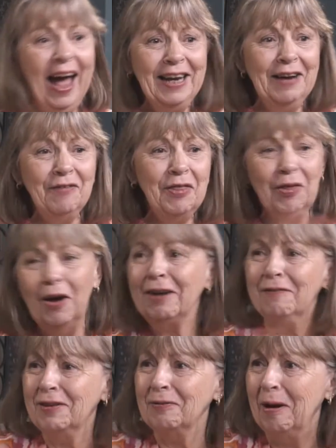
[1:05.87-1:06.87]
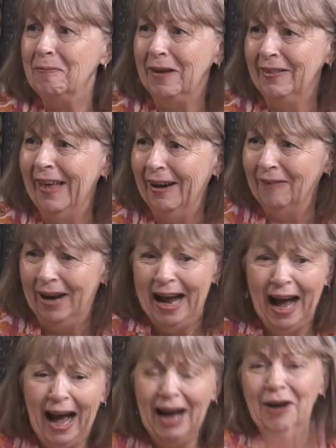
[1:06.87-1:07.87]
I never thought of swiping that way.
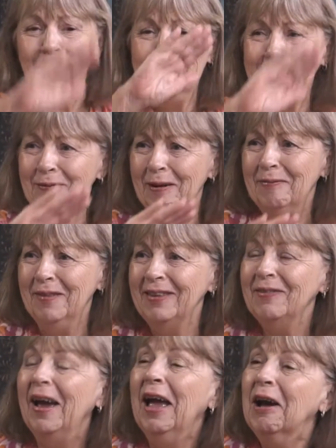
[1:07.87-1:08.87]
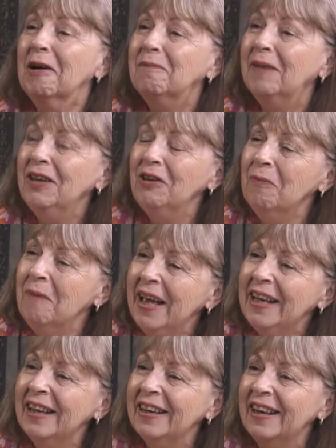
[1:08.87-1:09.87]
I always swipe this way. But you
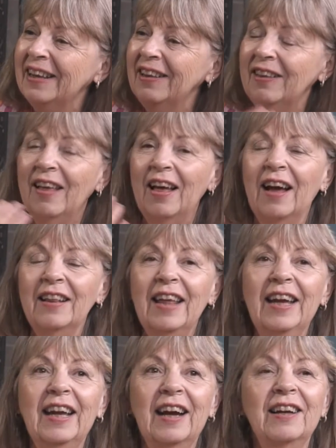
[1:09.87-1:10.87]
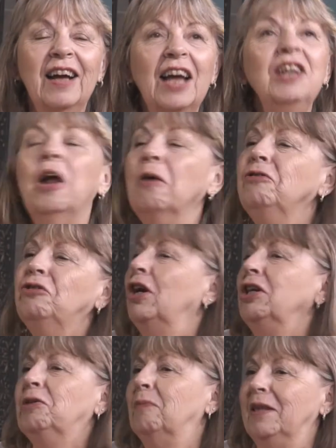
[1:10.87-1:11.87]
make it uh, like a, a, no
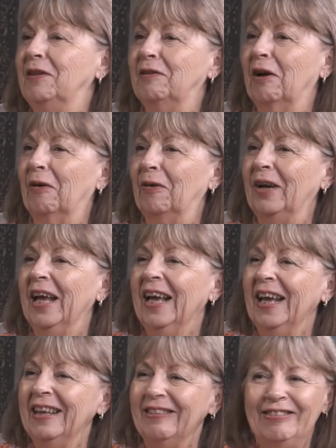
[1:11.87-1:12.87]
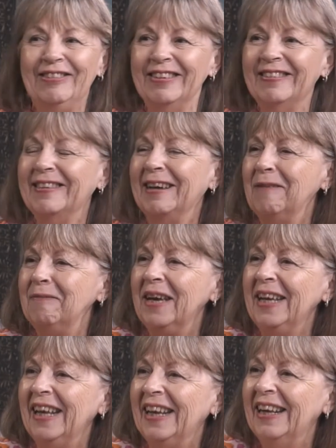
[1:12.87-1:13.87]
judgment zone. Oh, it's definitely. just come in and